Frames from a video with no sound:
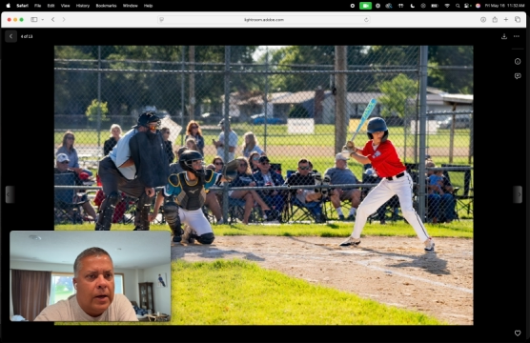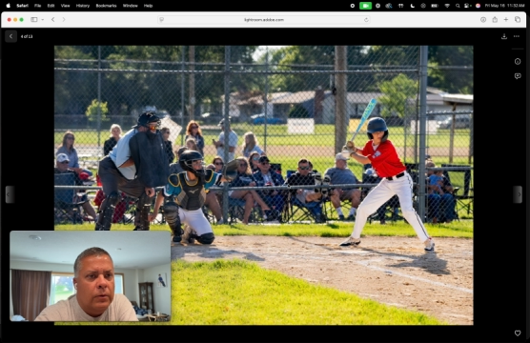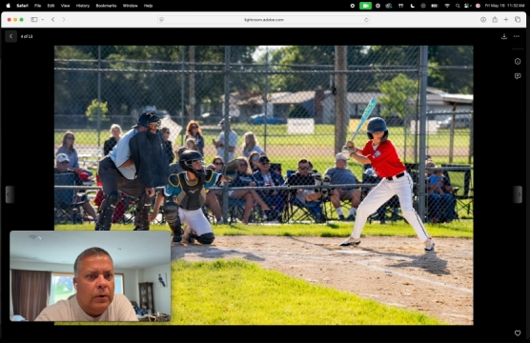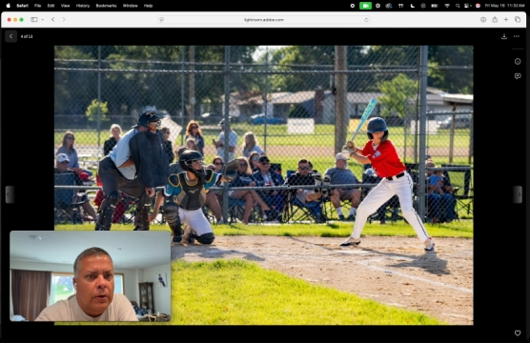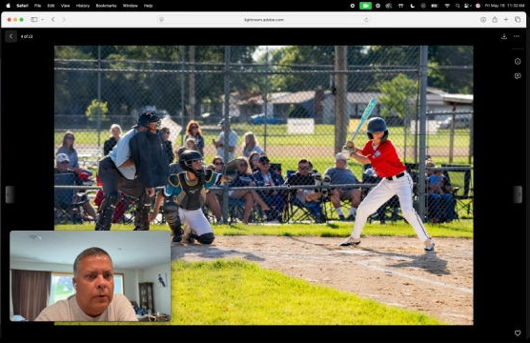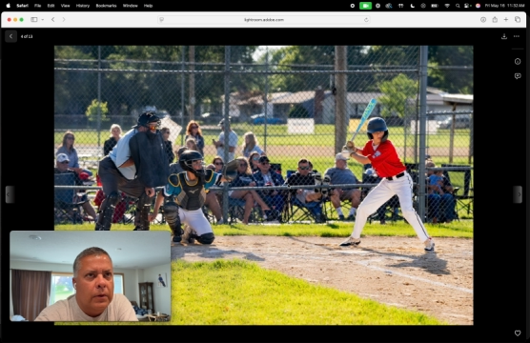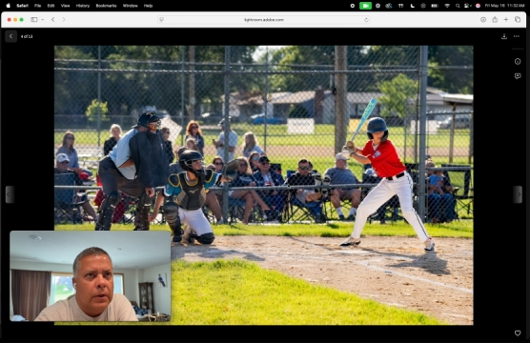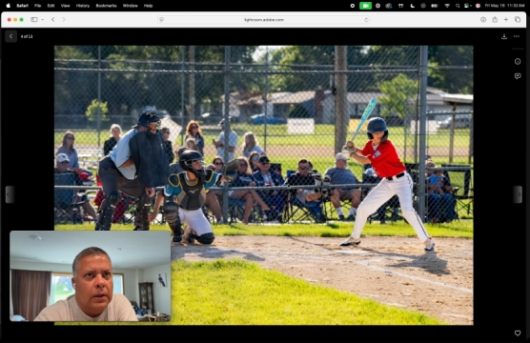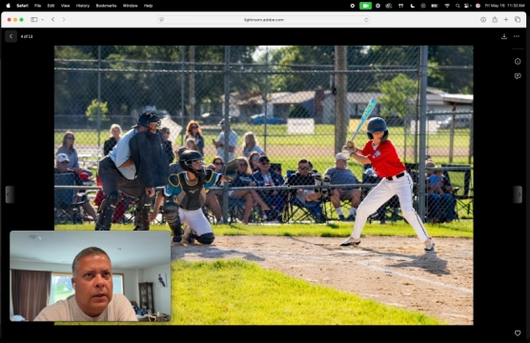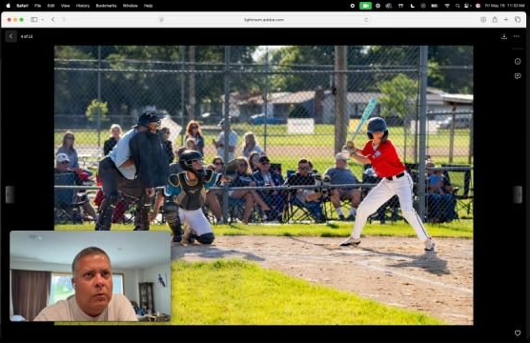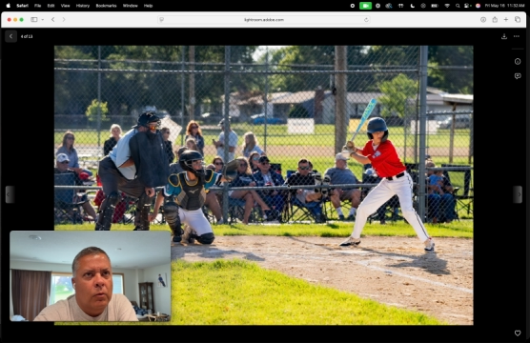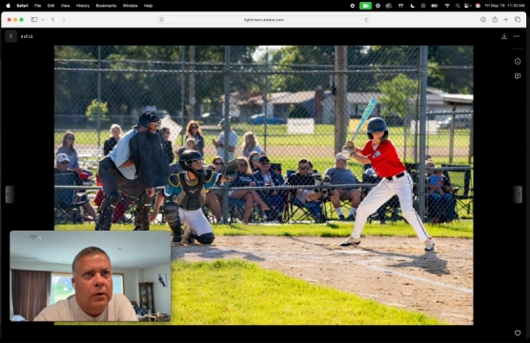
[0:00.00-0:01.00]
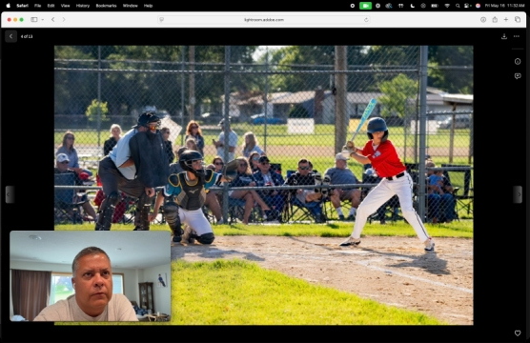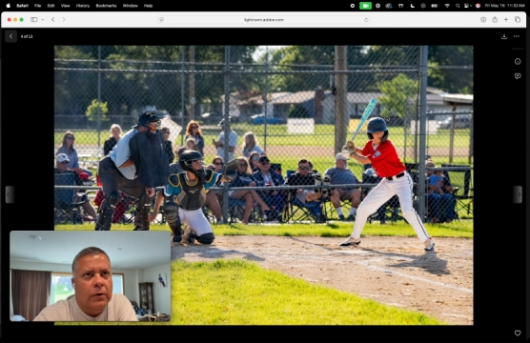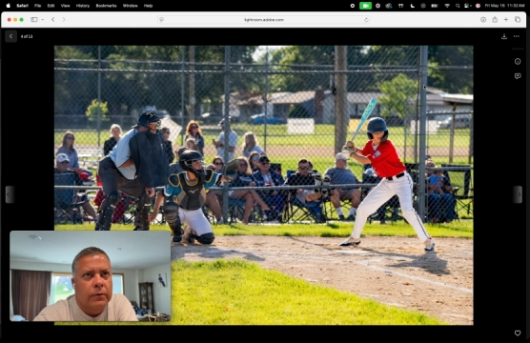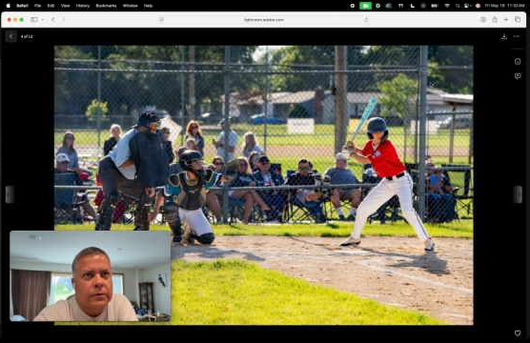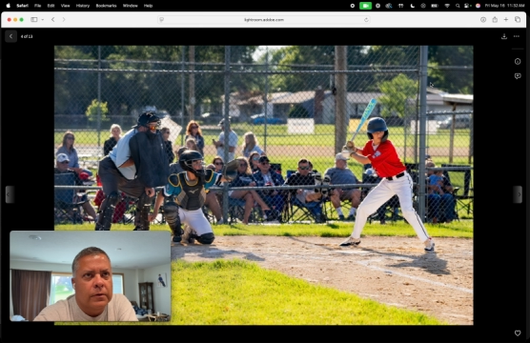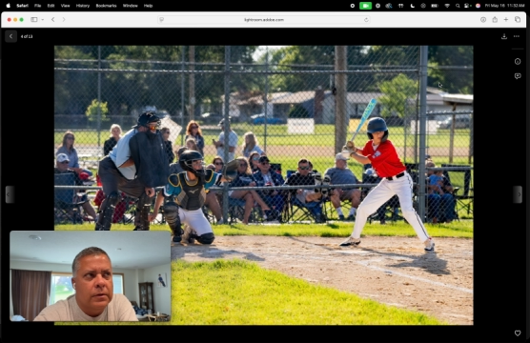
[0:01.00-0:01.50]
download any one of
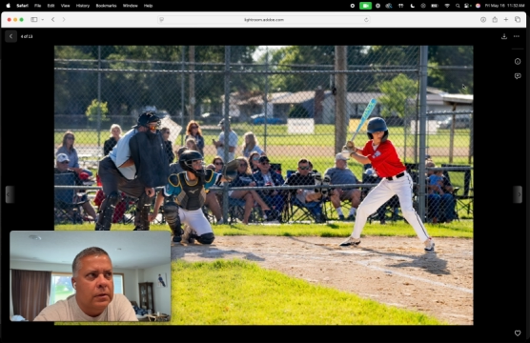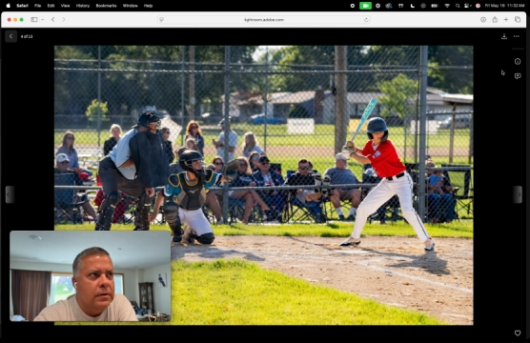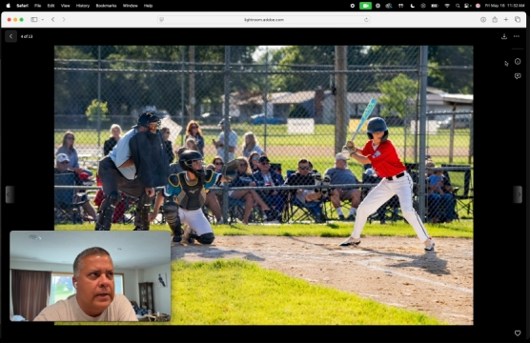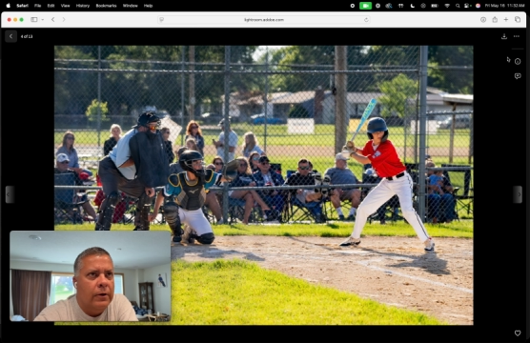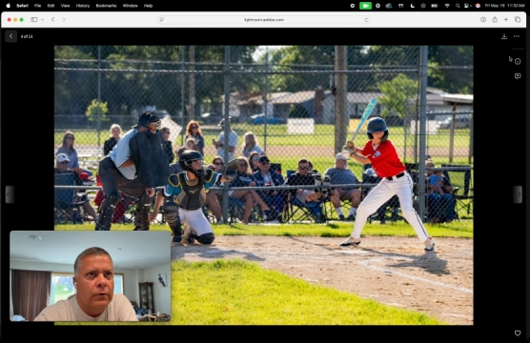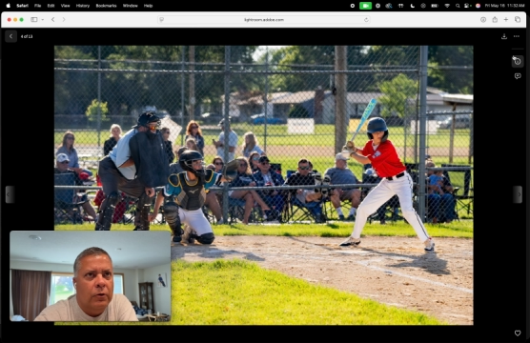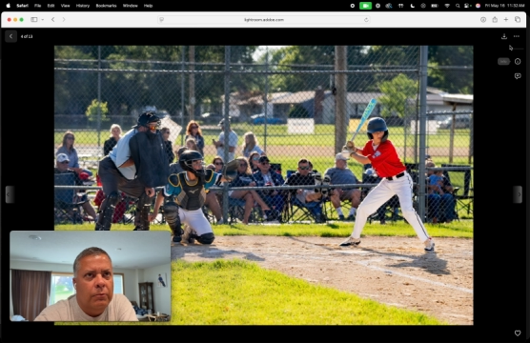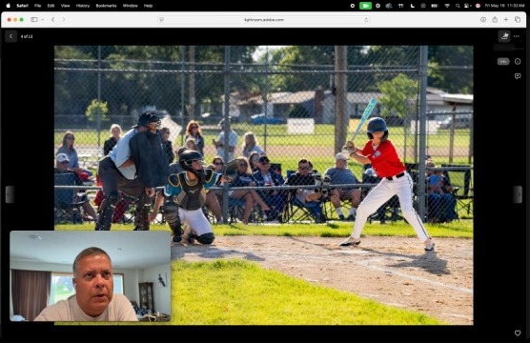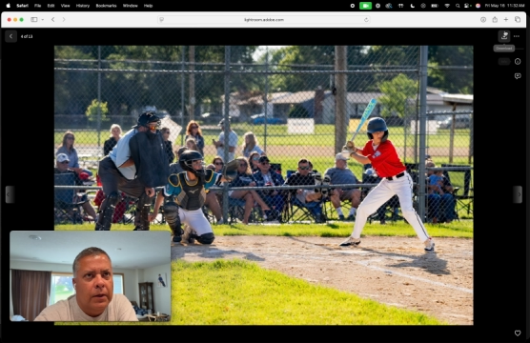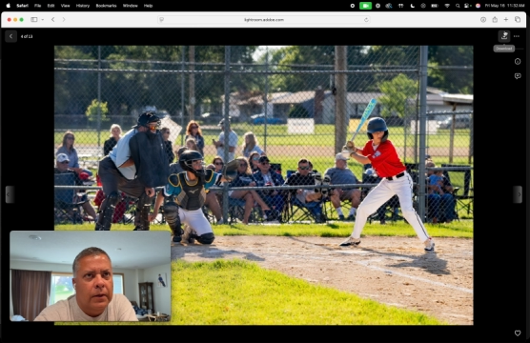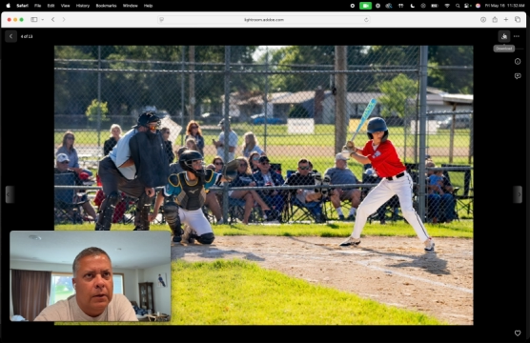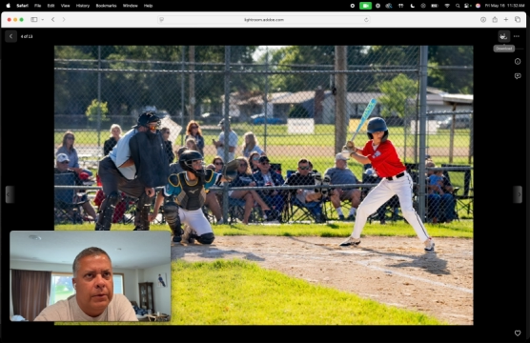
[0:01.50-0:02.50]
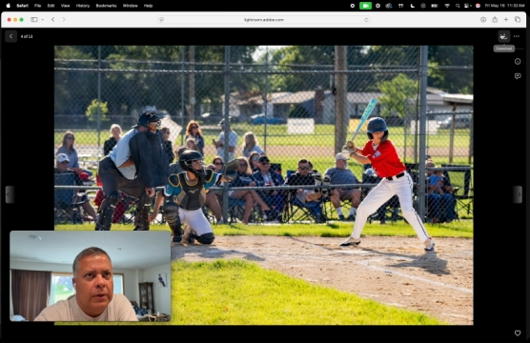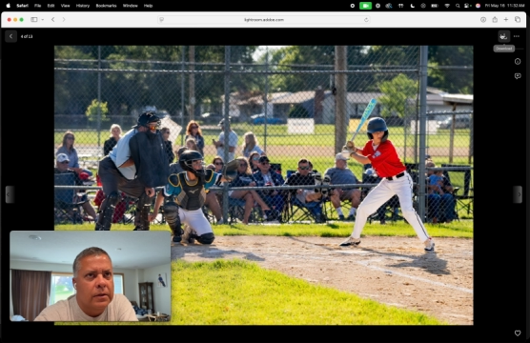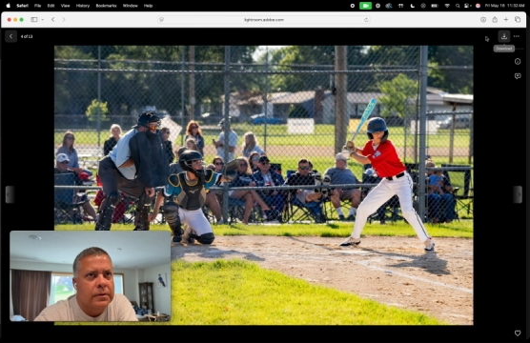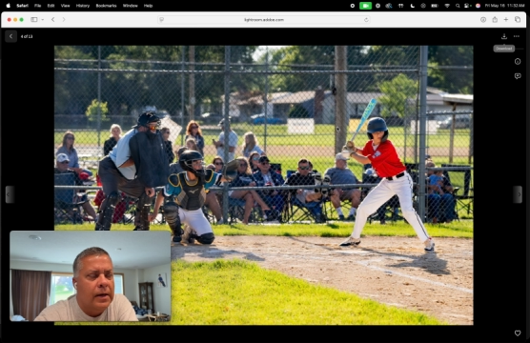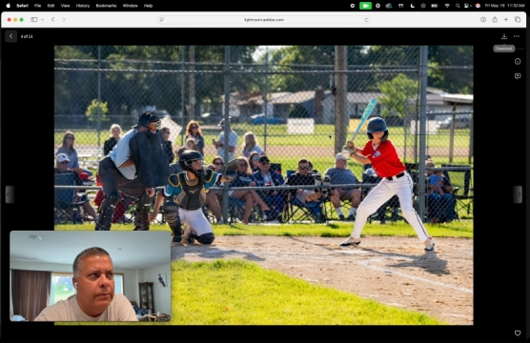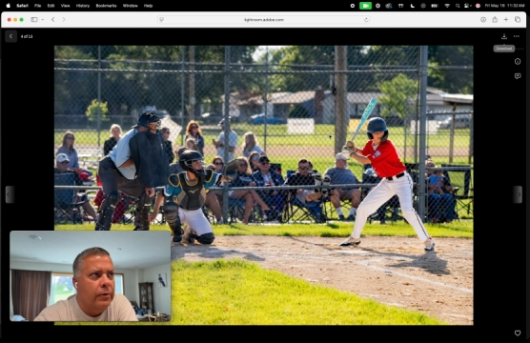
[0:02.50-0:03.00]
those. You'll see the download button up here at
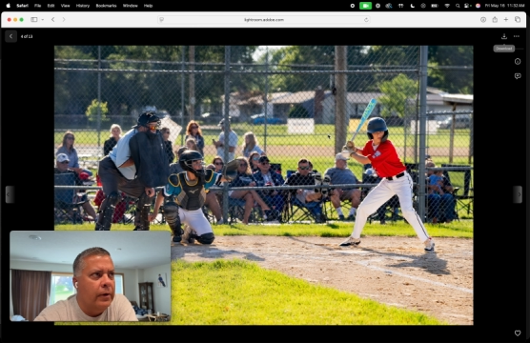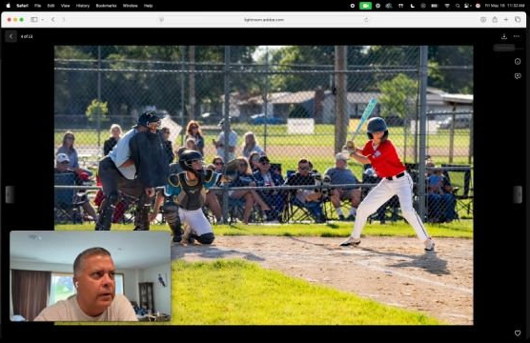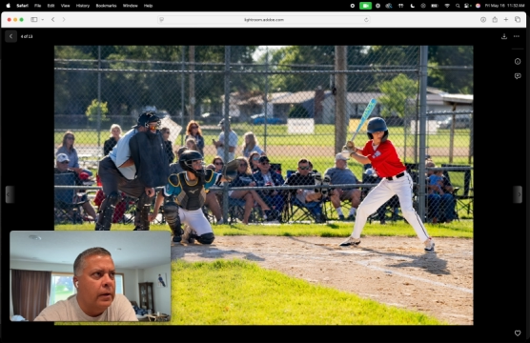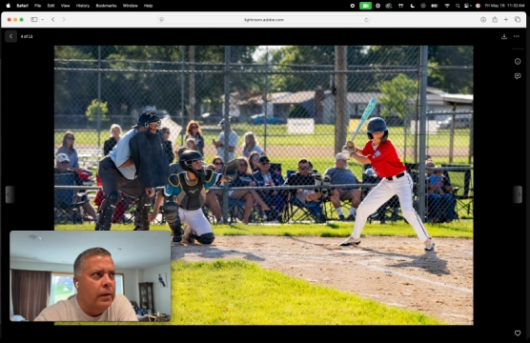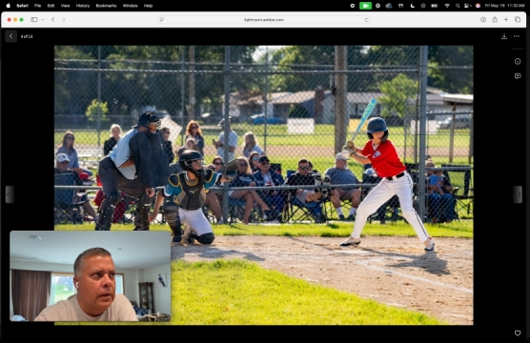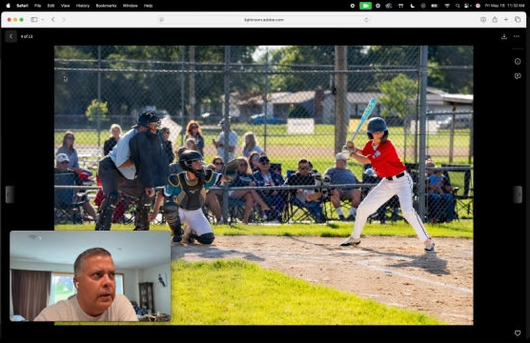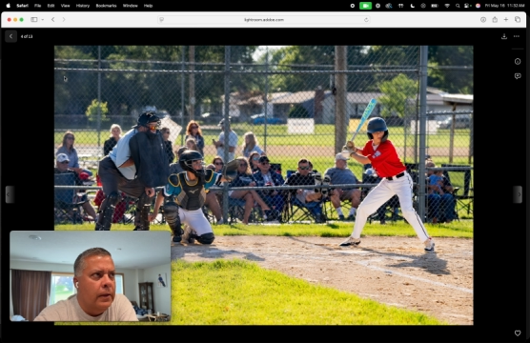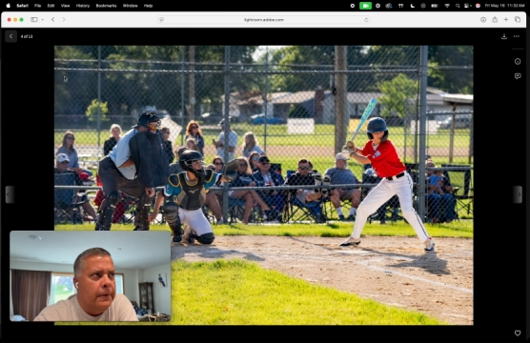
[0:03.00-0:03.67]
the top right.